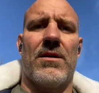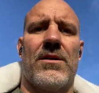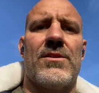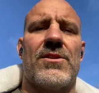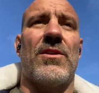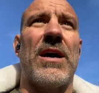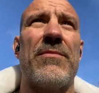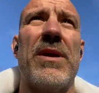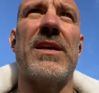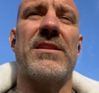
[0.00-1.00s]
So that
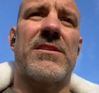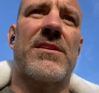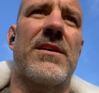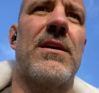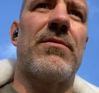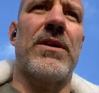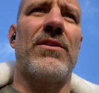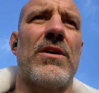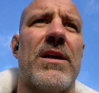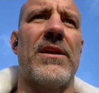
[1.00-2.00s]
means when
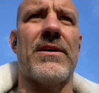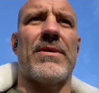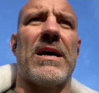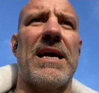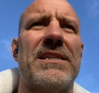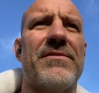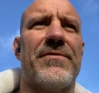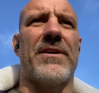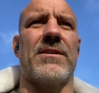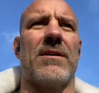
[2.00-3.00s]
you are in about
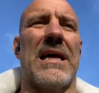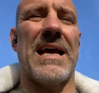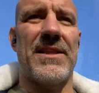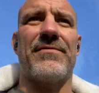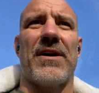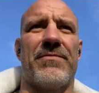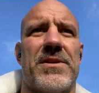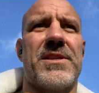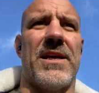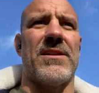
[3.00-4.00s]

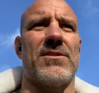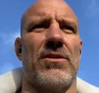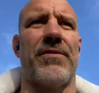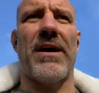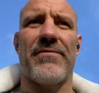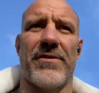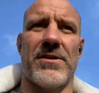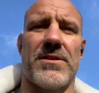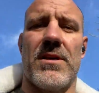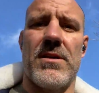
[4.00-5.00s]
85% of
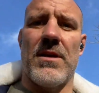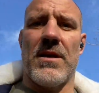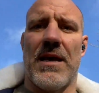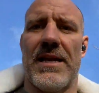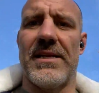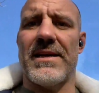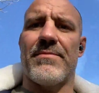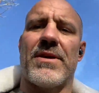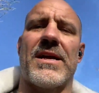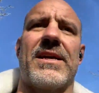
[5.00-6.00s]
effort and in that
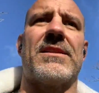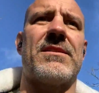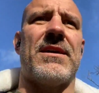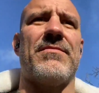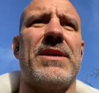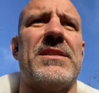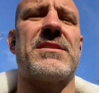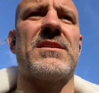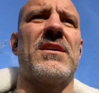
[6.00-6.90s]
bracket, that means